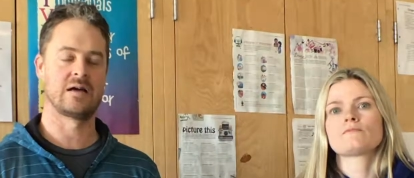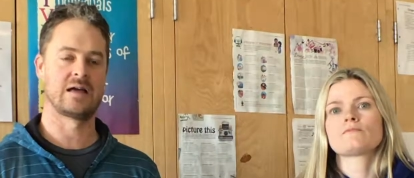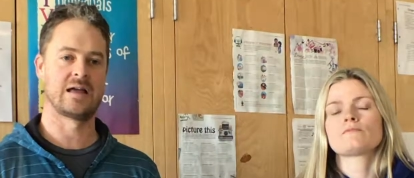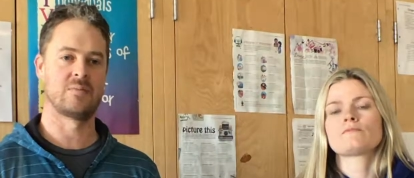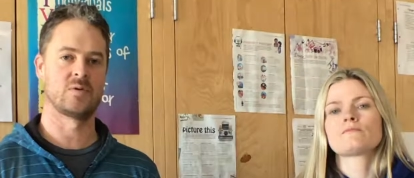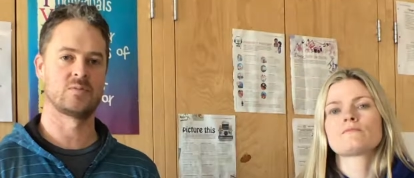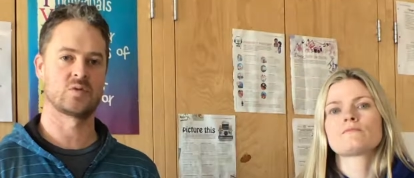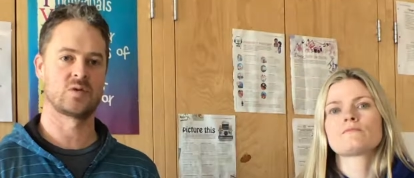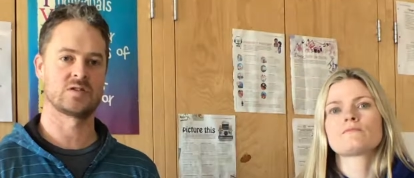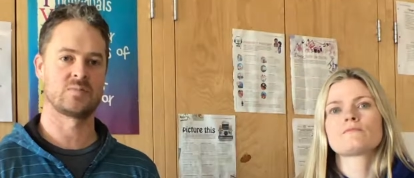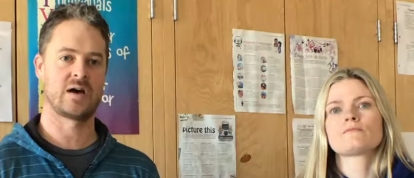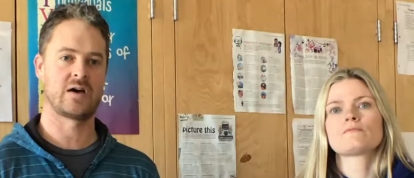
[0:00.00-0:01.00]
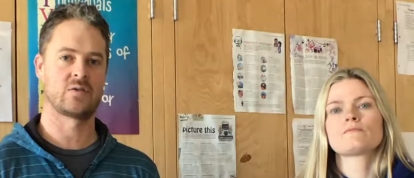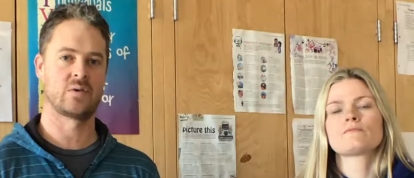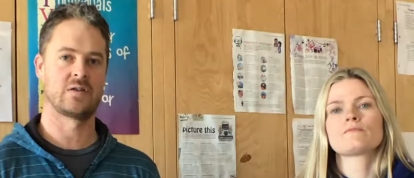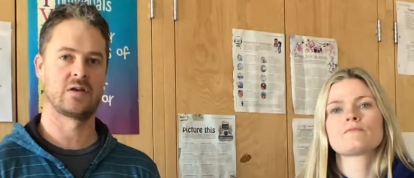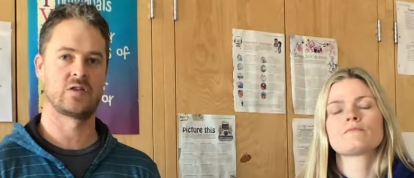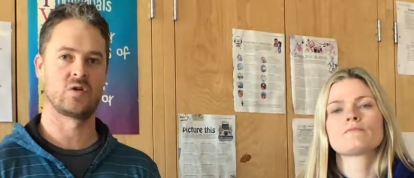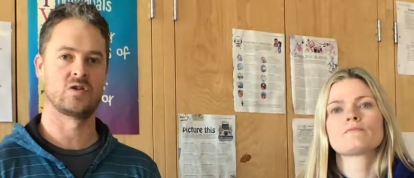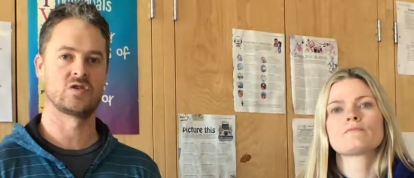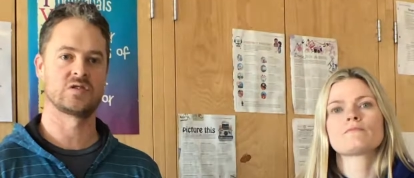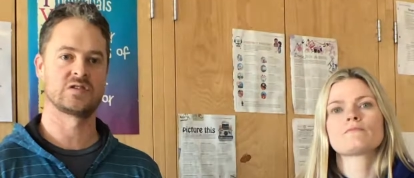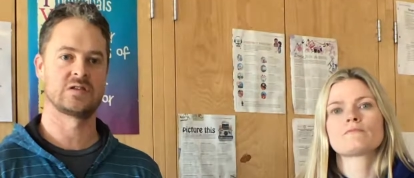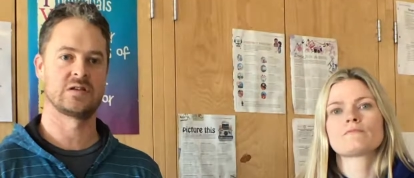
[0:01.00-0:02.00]
Speaker 1: aim them towards a pathway that they're
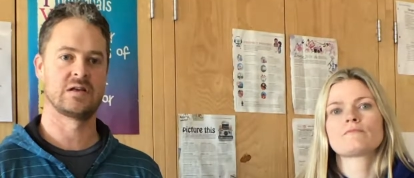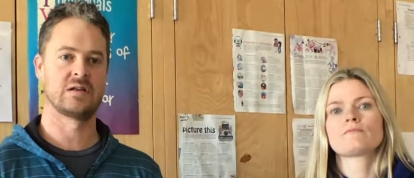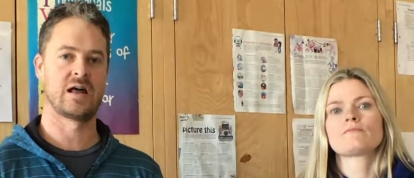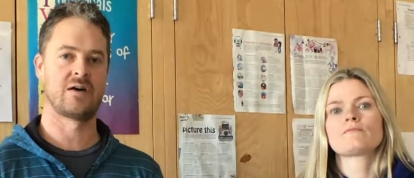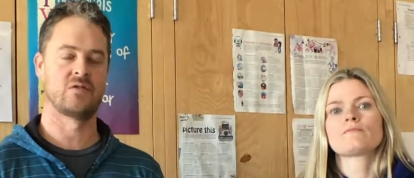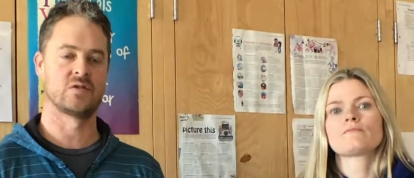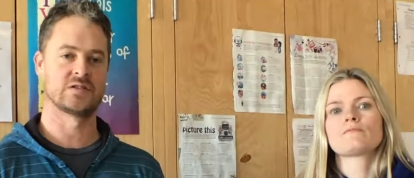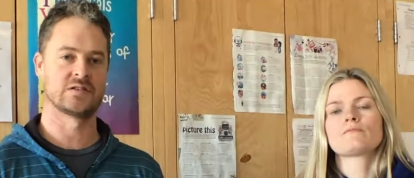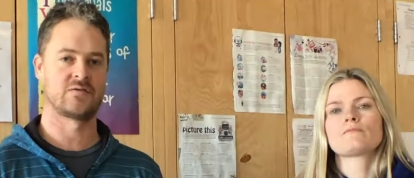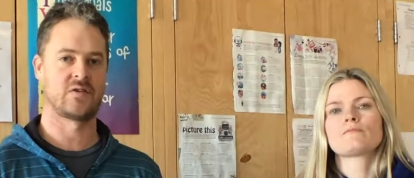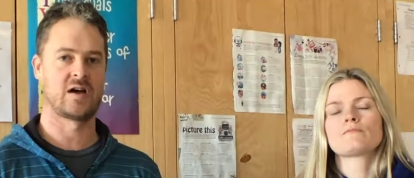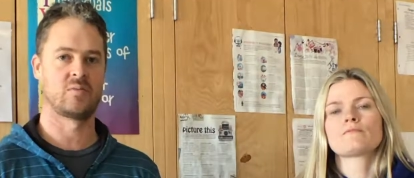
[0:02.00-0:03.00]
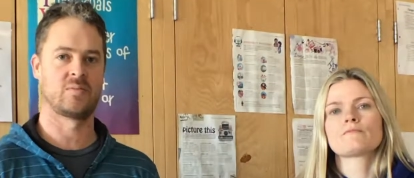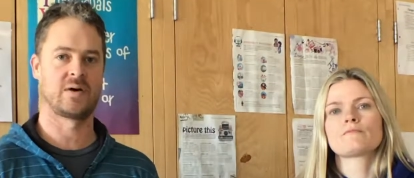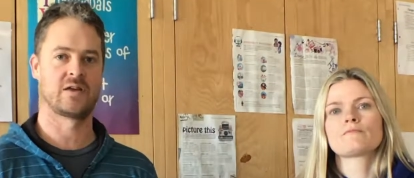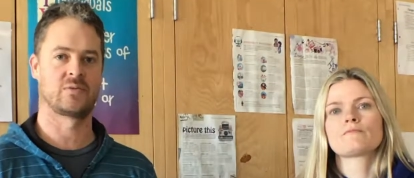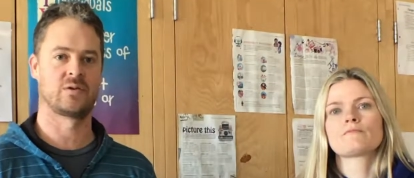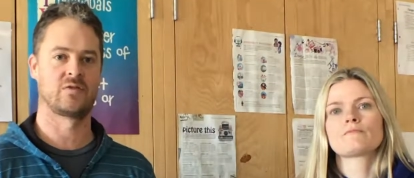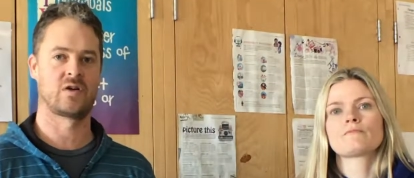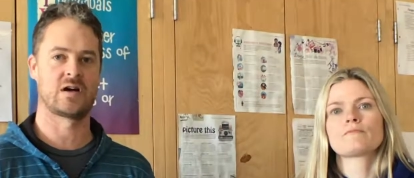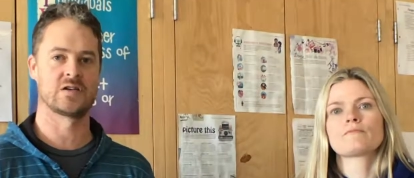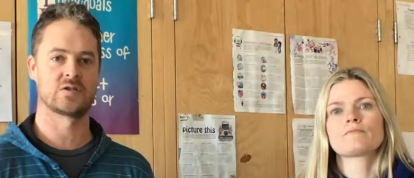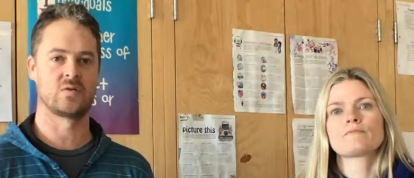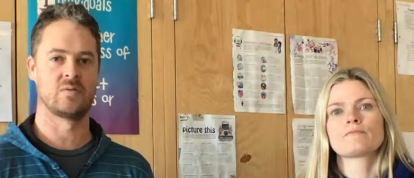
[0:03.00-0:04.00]
interested in, and have those as a viable pathway for
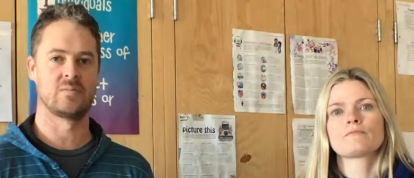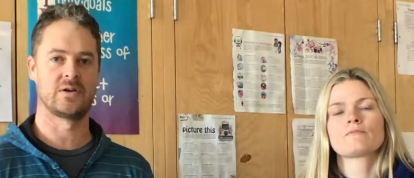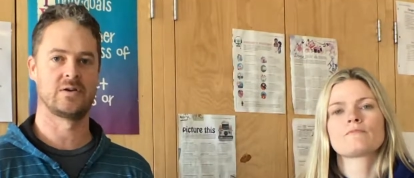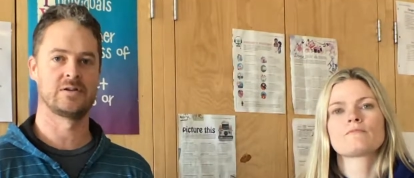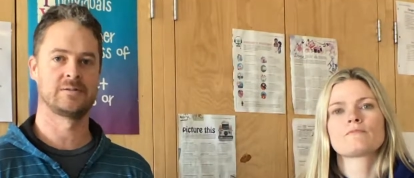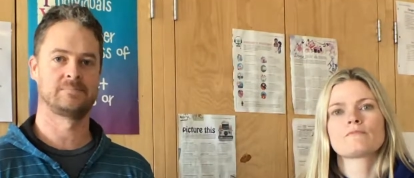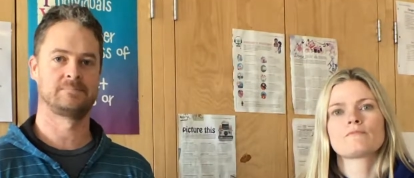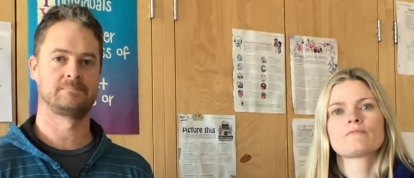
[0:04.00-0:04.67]
high school and beyond.